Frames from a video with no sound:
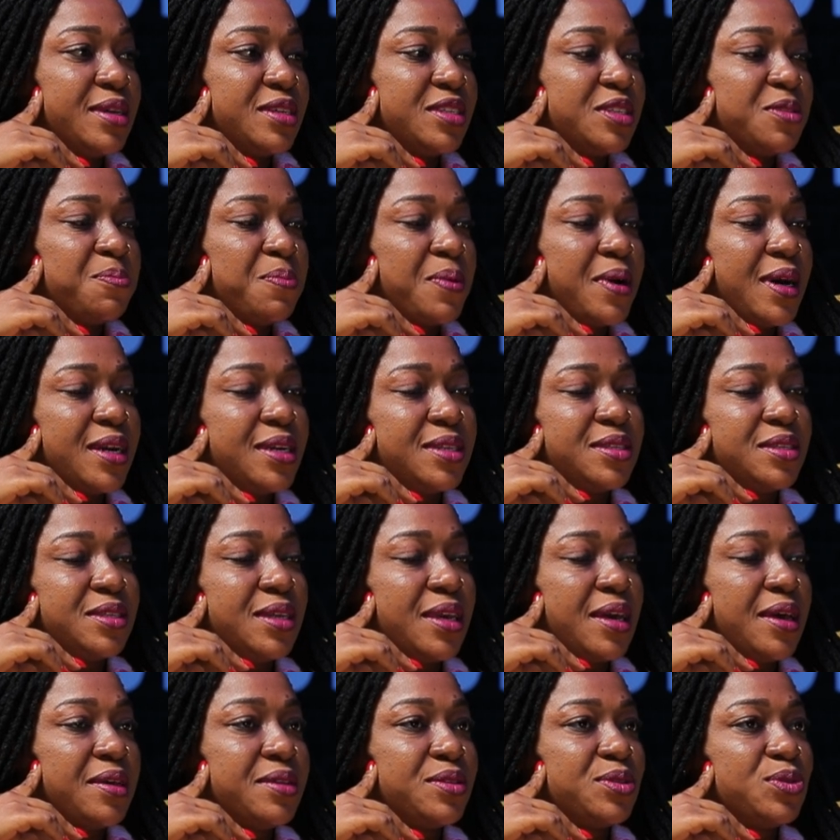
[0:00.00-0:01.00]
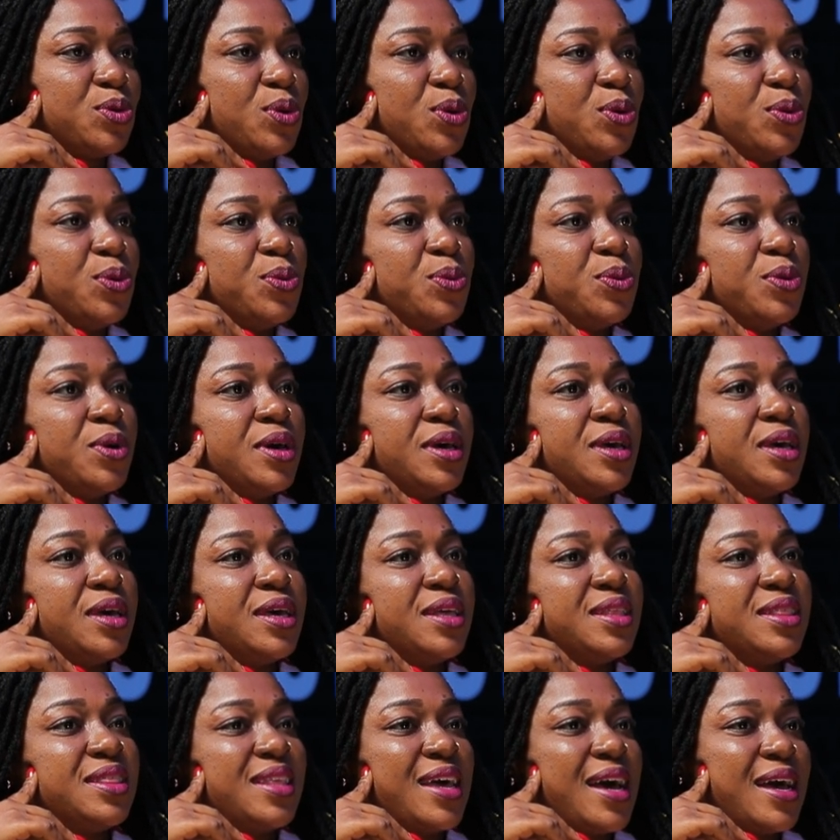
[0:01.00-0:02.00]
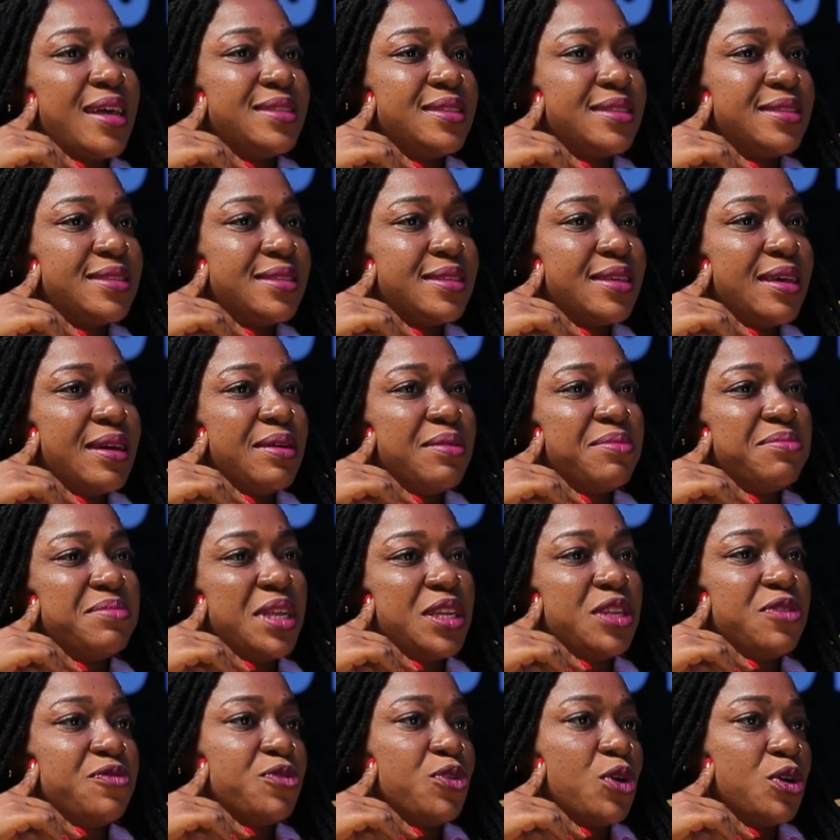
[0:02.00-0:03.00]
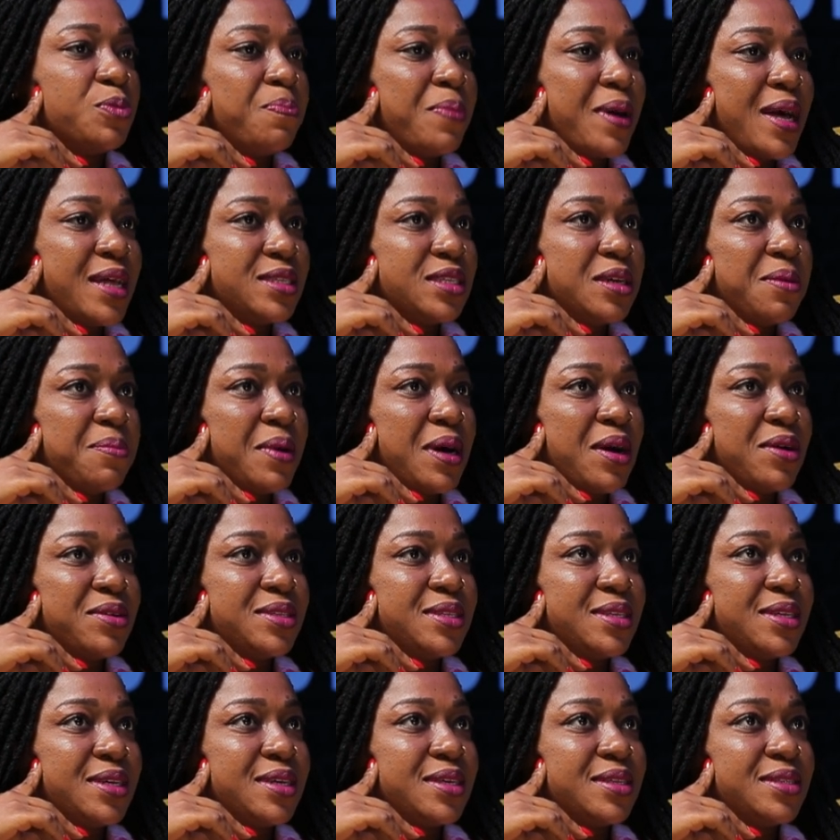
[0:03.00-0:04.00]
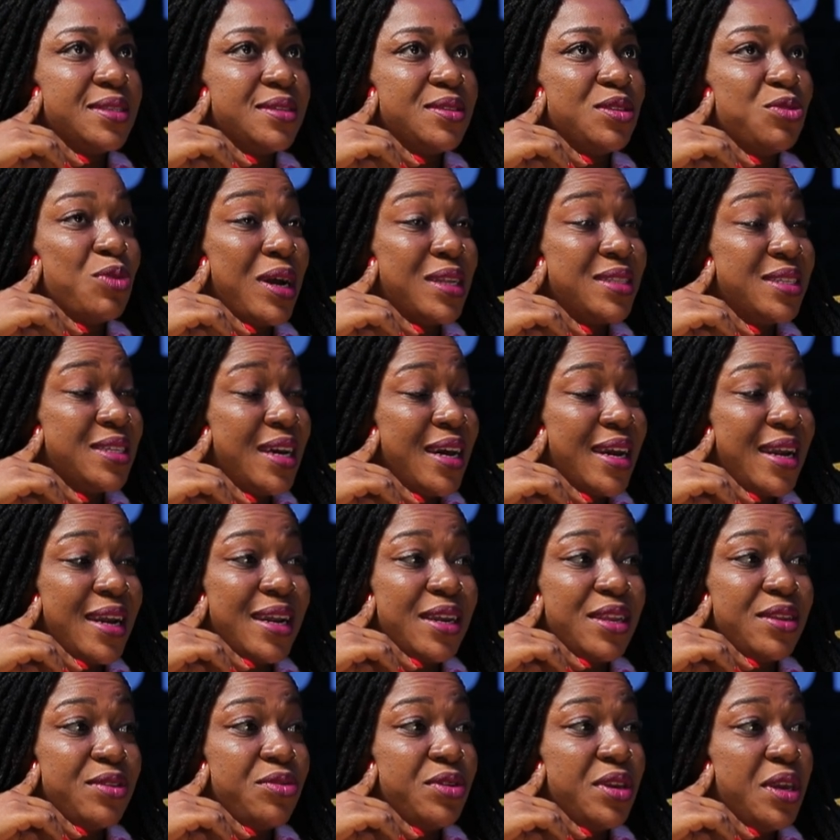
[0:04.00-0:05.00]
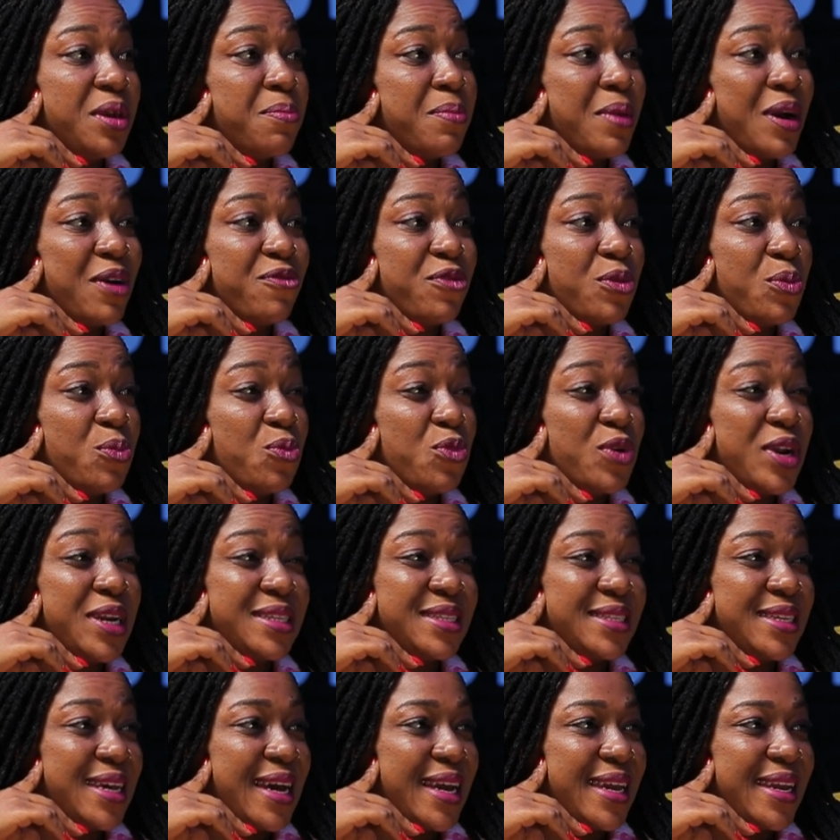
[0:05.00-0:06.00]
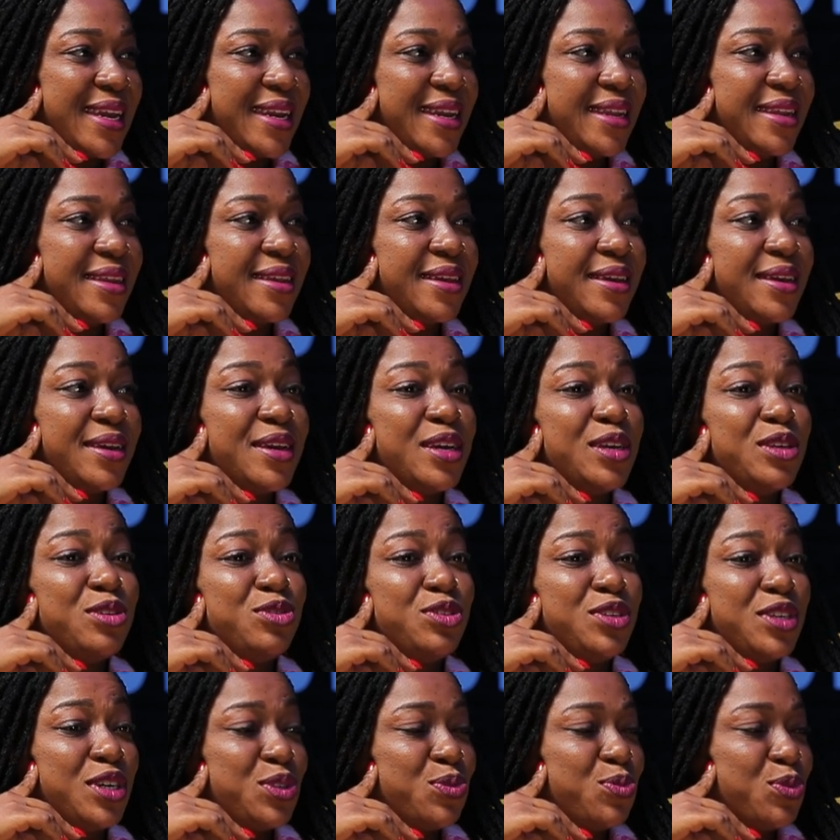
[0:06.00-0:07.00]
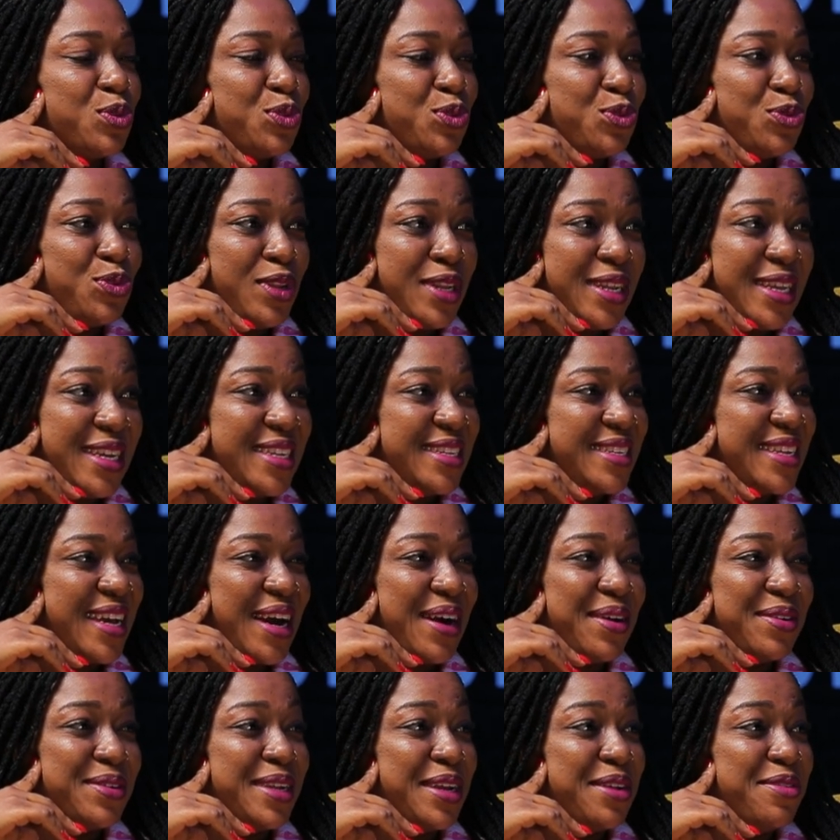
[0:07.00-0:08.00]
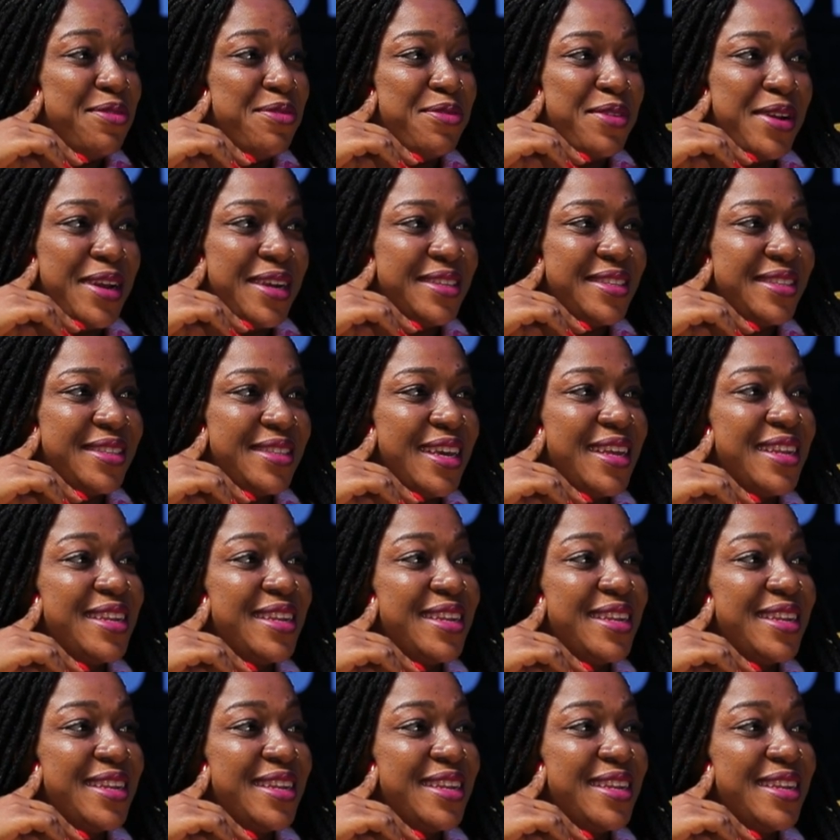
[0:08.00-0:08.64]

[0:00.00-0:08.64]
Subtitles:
Despite, yeah. So that's the difficult part about it. You are tired, you came back from work tired. You just want to lay down and rest.